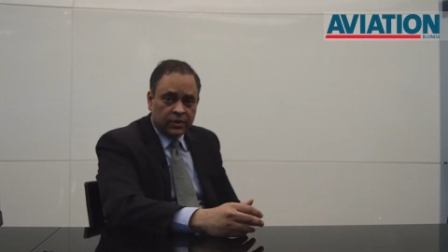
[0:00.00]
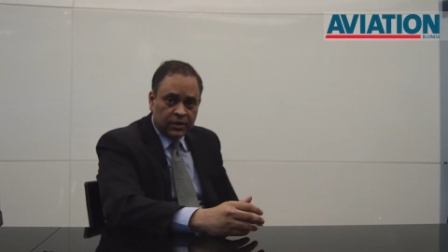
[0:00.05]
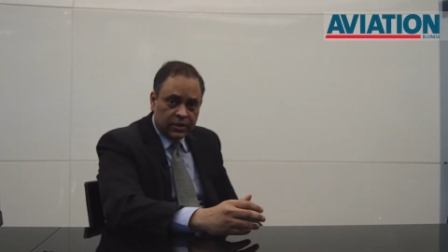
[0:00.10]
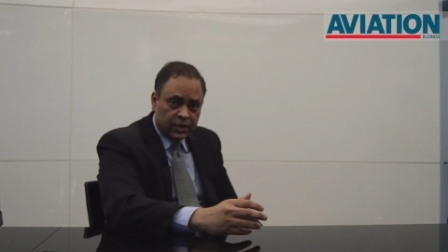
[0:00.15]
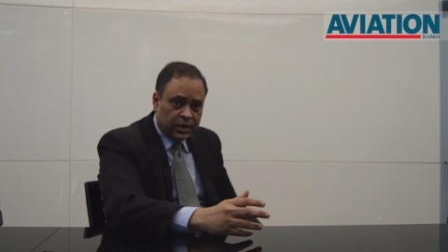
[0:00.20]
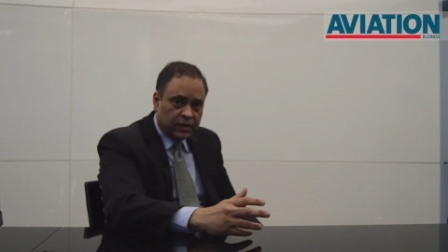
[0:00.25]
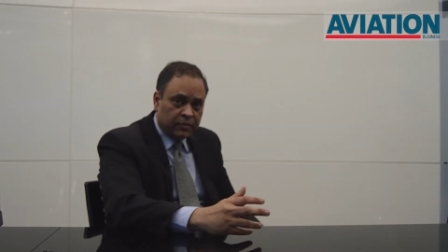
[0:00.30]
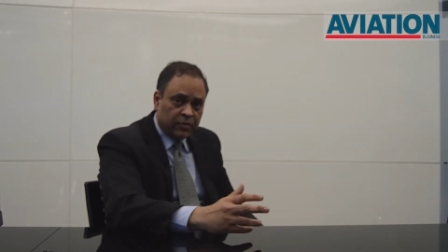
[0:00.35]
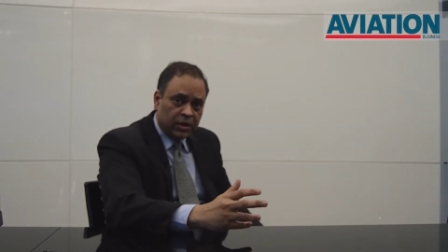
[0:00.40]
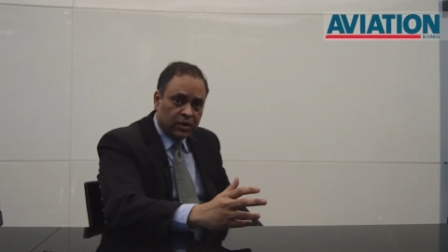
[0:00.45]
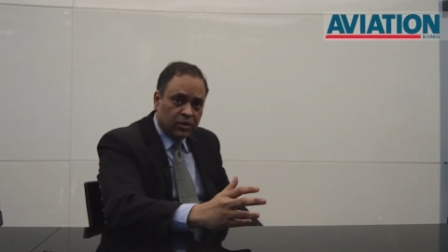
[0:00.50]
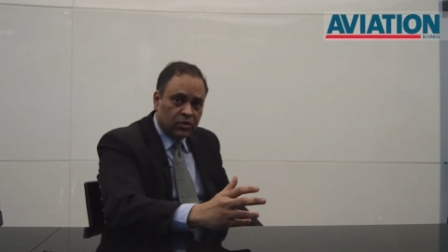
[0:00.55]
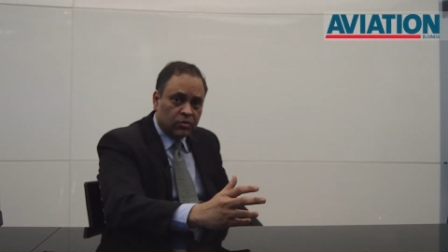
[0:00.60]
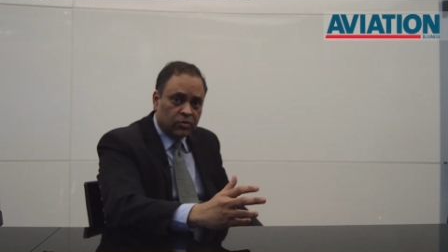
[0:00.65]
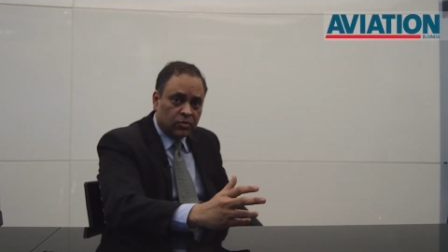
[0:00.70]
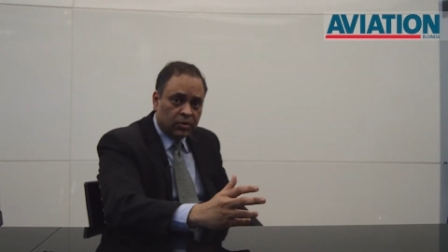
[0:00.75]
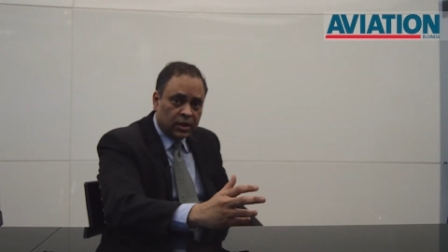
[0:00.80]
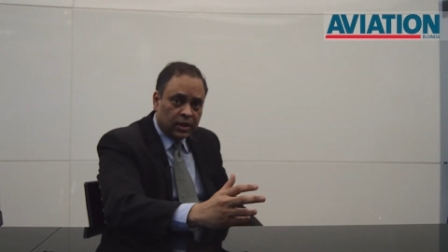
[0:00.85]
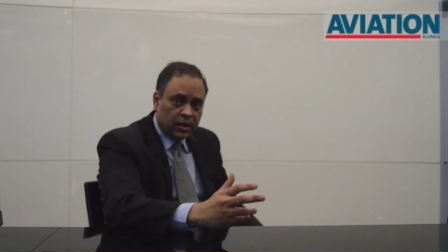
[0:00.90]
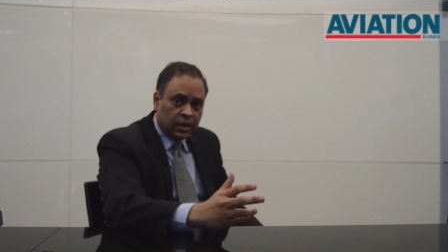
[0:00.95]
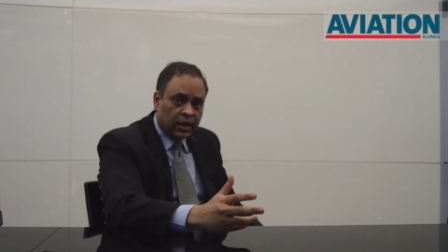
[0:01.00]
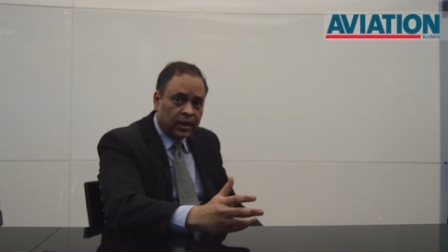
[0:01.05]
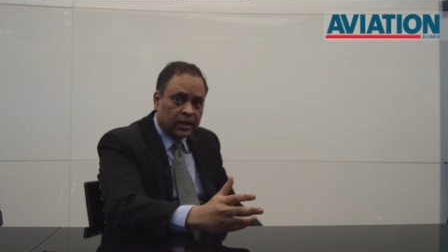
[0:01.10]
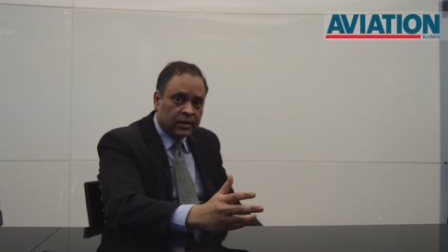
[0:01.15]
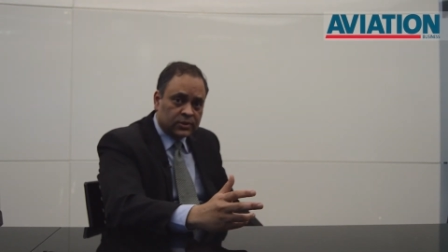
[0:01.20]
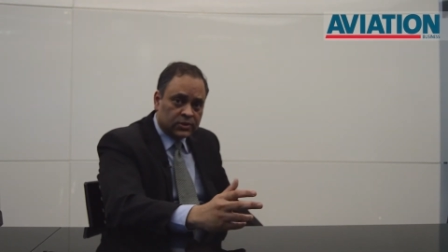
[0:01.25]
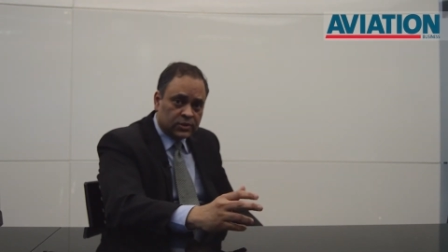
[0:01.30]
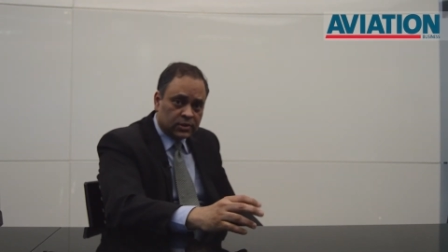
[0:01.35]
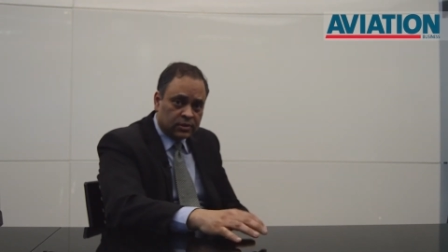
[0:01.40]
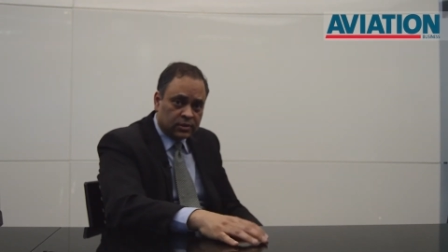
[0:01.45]
revenue
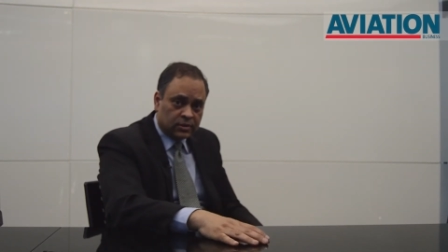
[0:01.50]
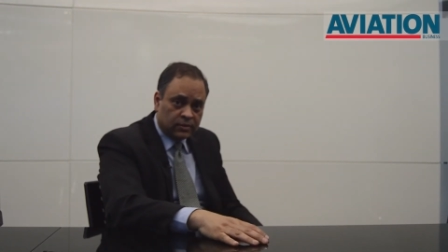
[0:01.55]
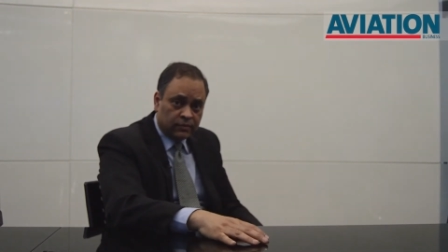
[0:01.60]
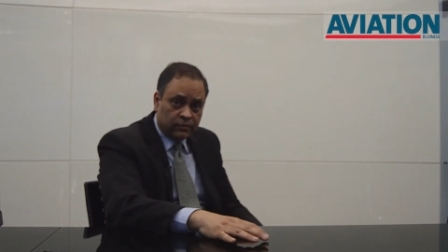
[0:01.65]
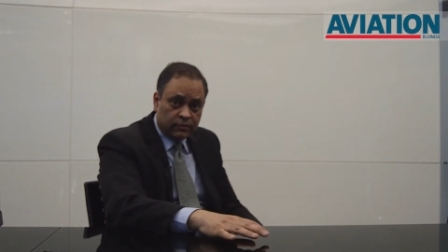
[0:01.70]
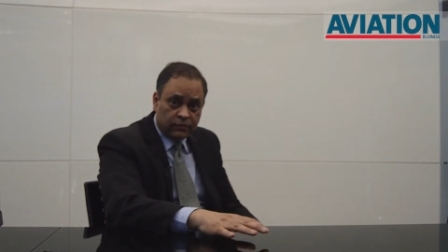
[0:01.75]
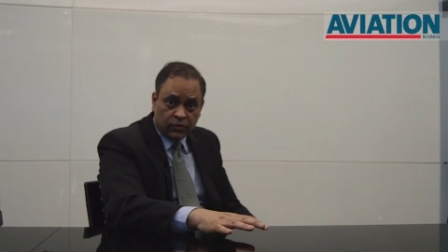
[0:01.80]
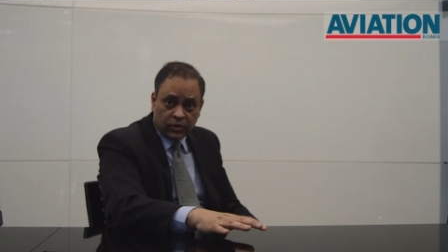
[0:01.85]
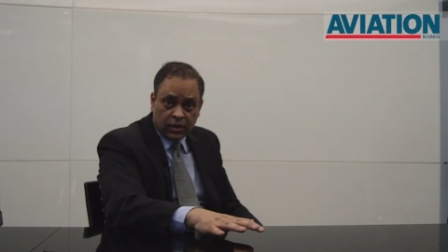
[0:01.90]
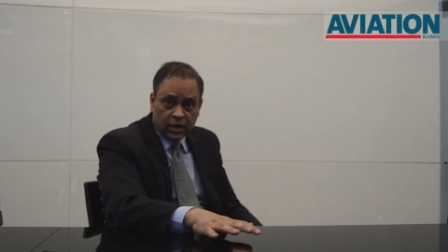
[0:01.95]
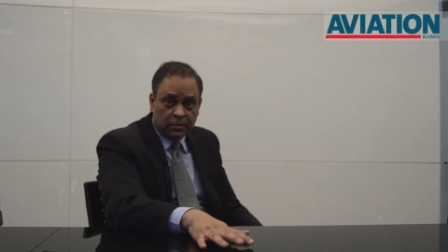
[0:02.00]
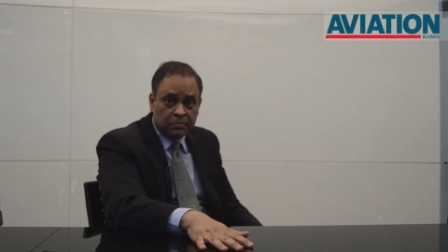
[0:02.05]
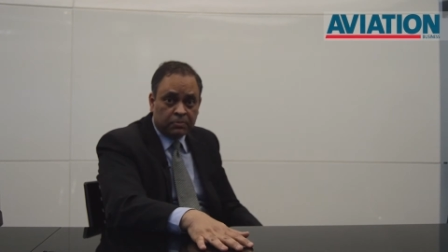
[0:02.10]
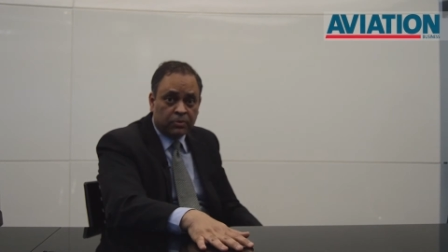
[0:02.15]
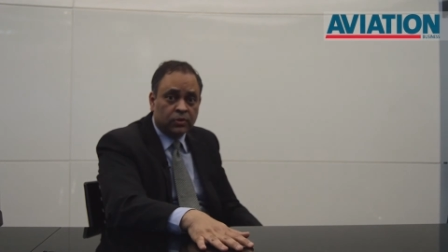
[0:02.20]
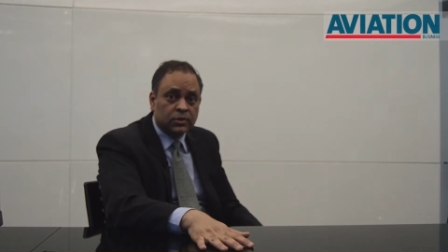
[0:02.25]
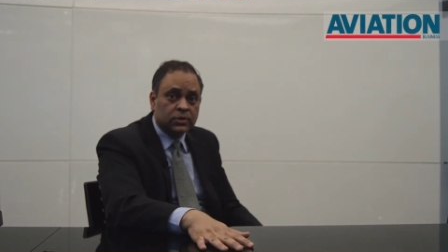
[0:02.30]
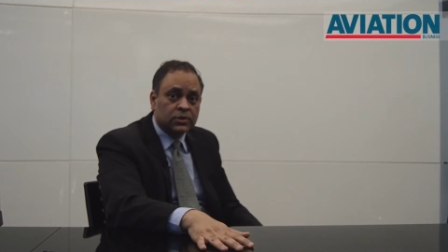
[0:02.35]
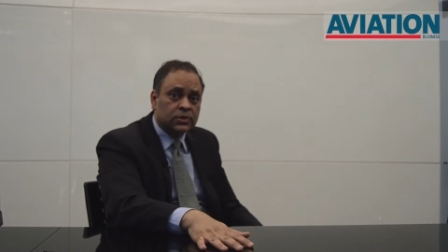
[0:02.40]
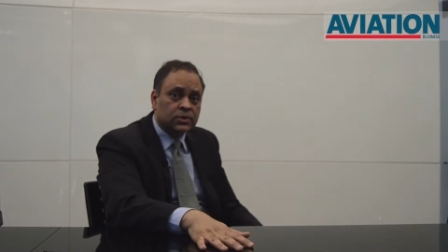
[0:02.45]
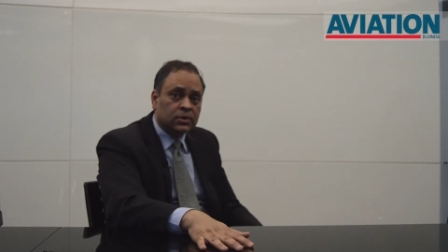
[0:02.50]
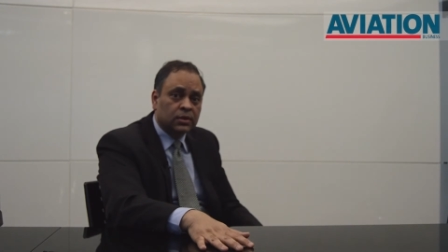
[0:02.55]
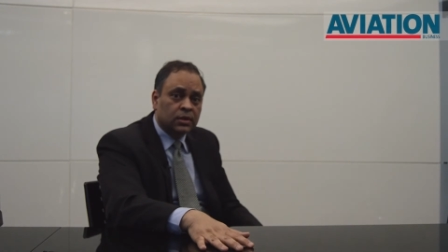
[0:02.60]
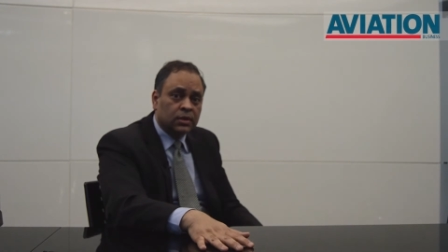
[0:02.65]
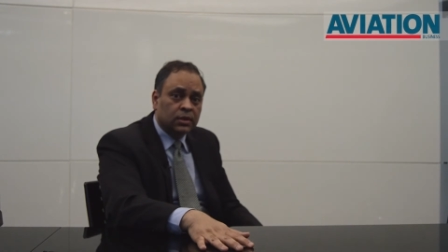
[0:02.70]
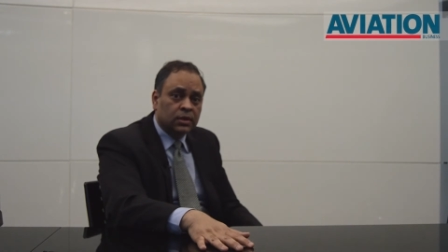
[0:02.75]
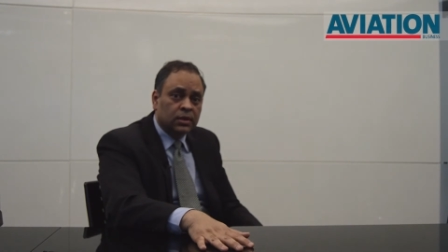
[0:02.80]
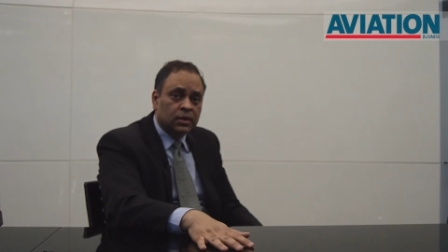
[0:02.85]
enhancer for airports,